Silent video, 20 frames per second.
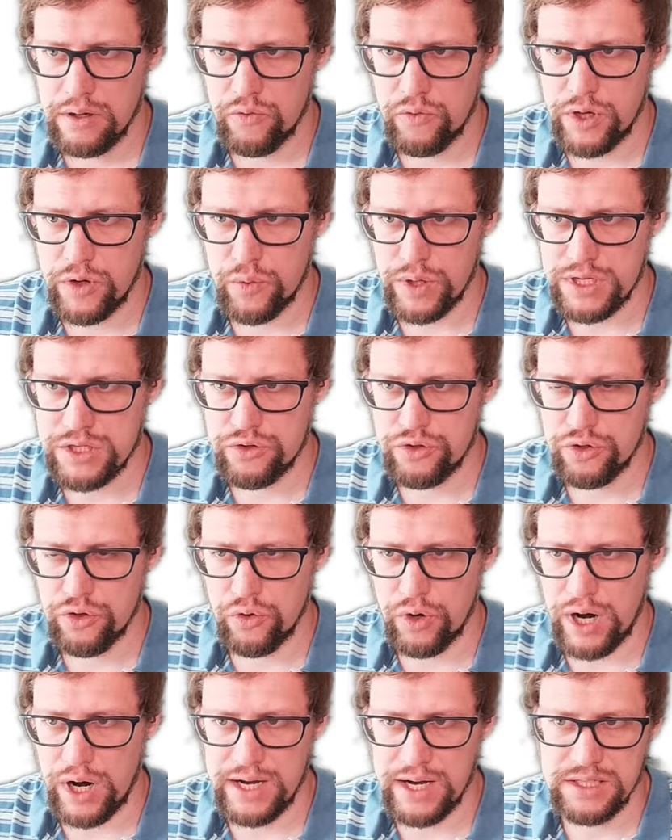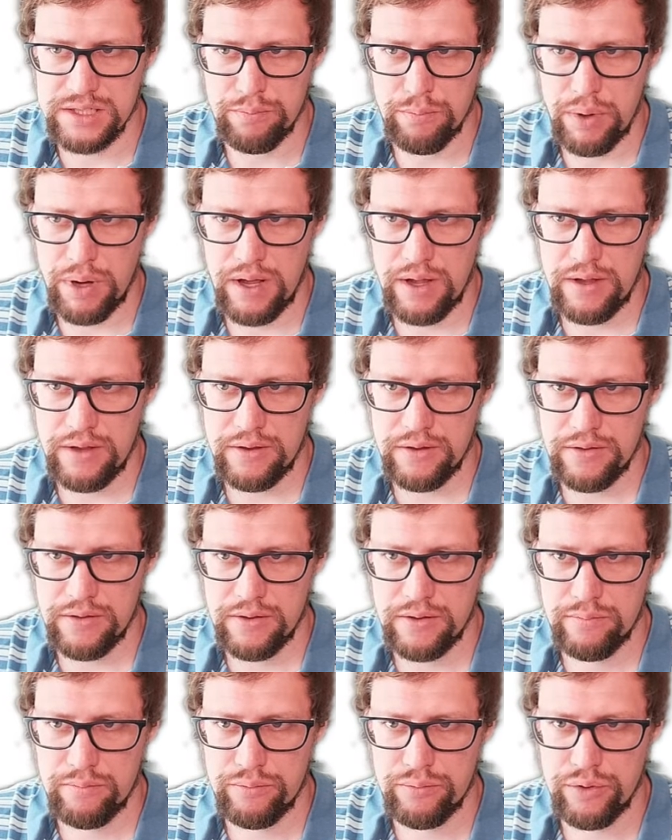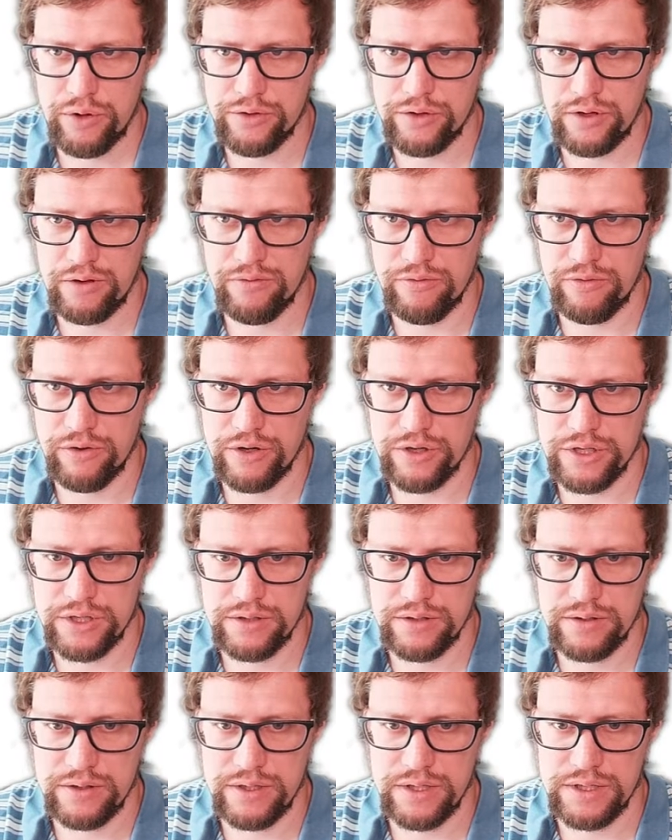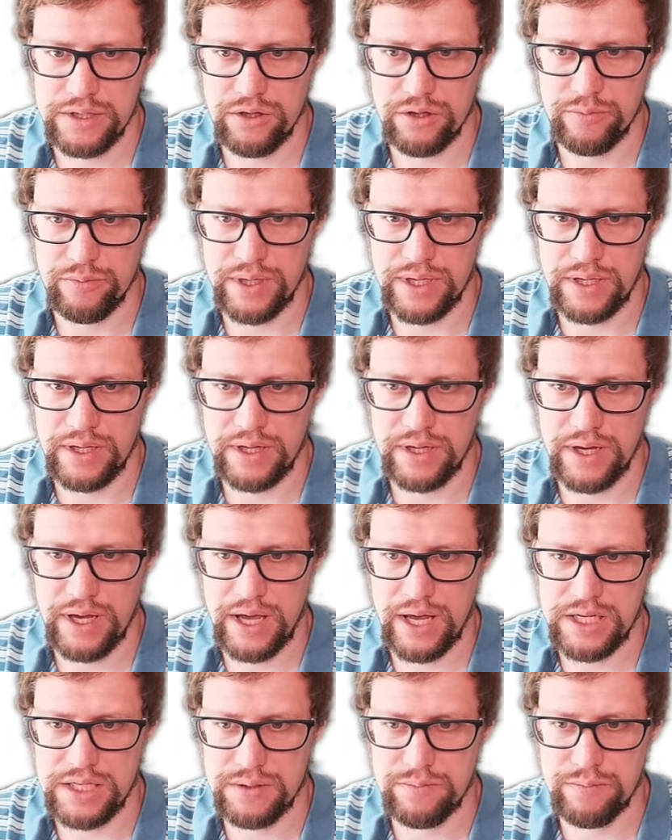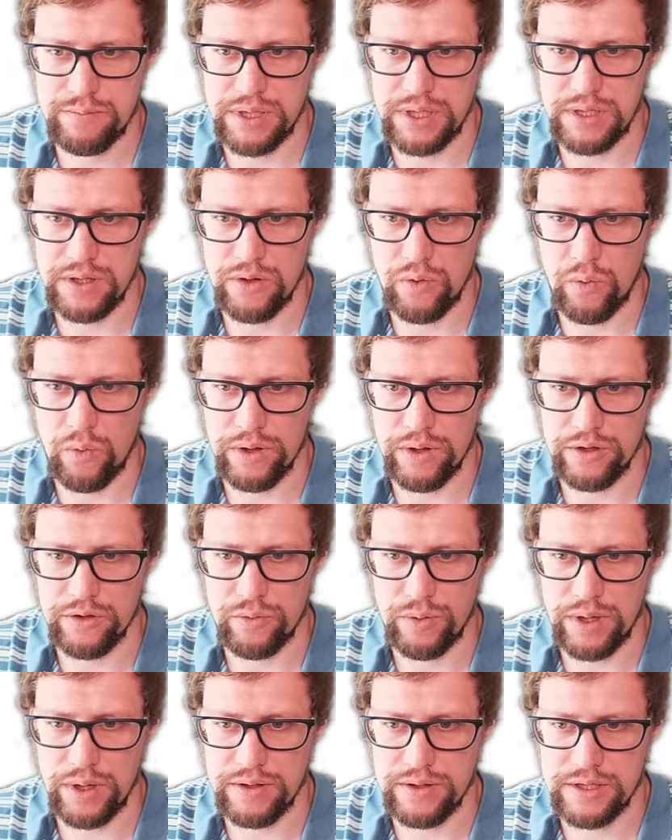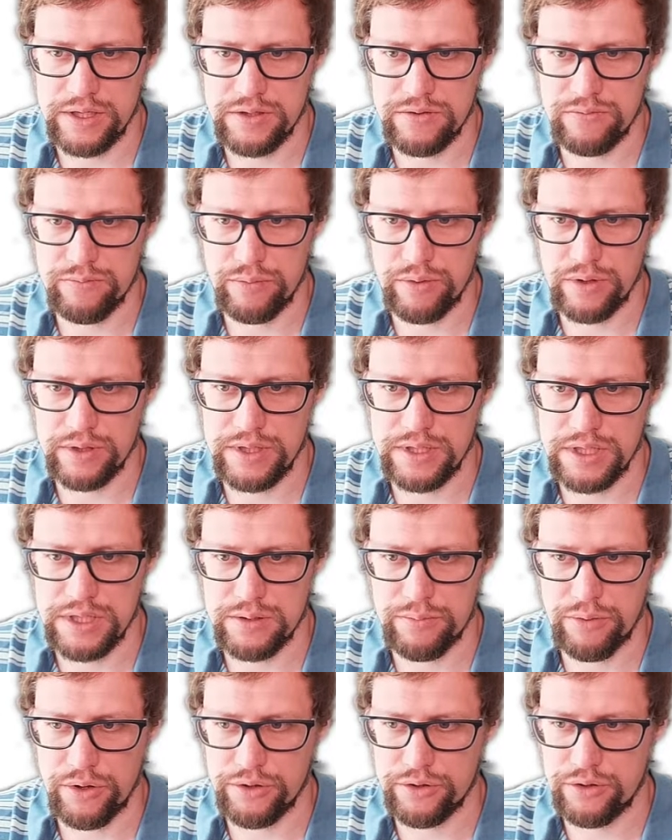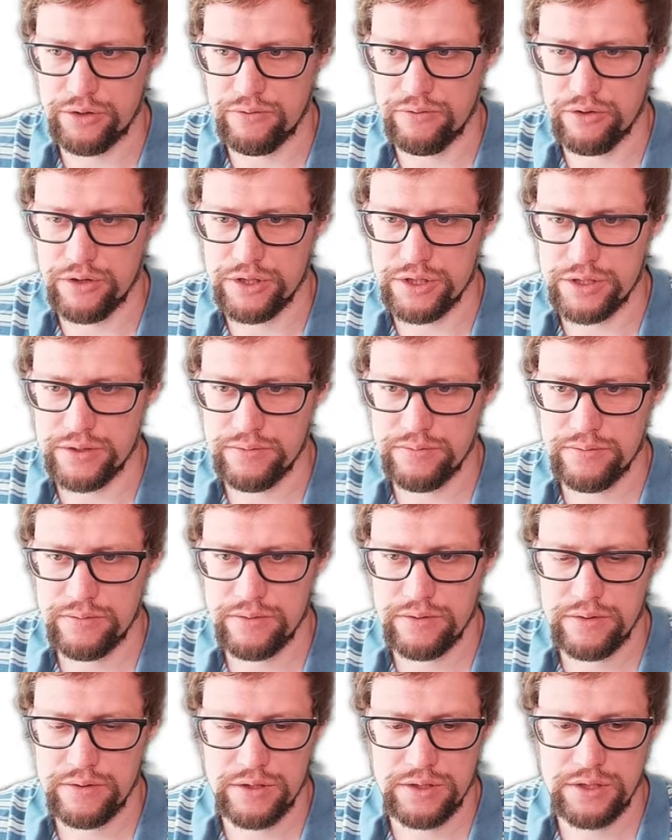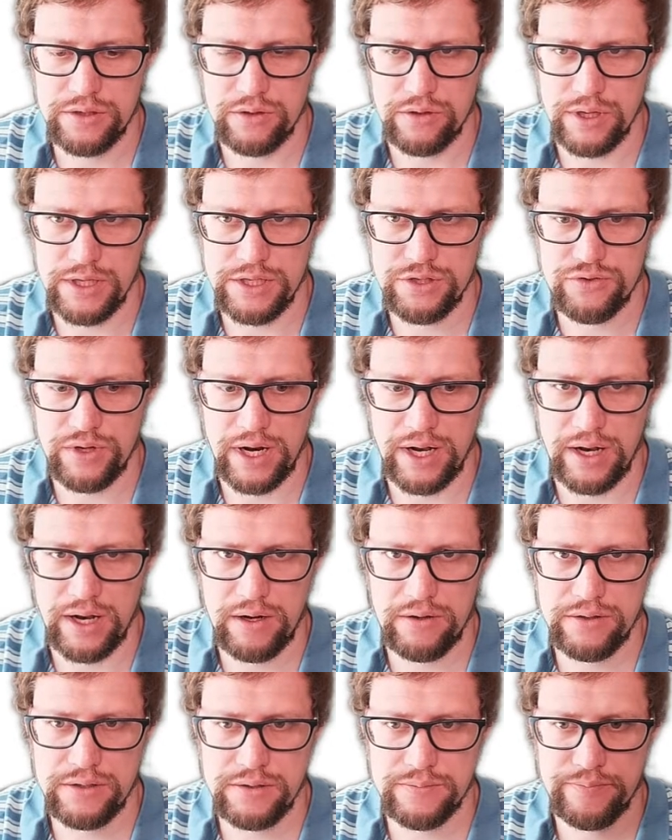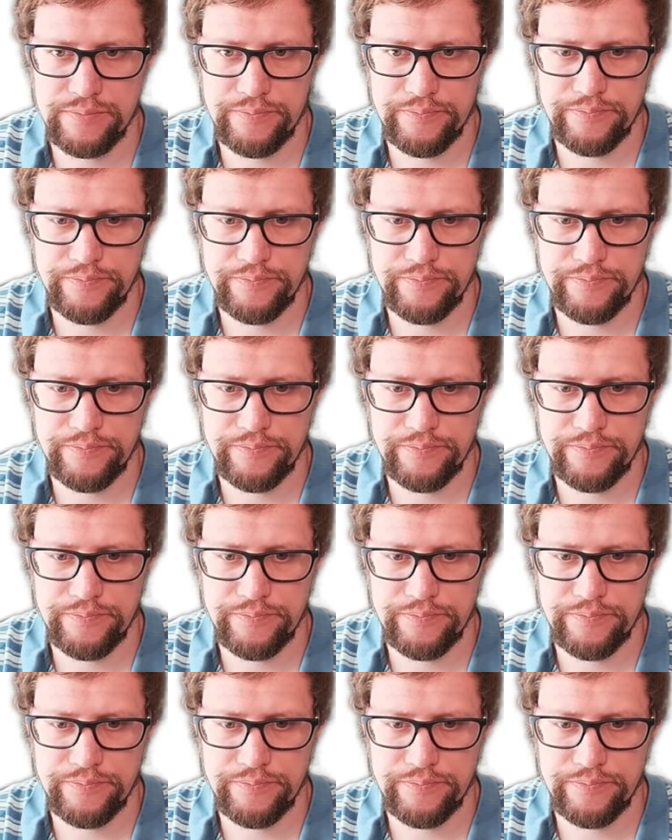request URI is the path. Protocol version is going to be HP 1.1. This is the protocol version. So let's try that out.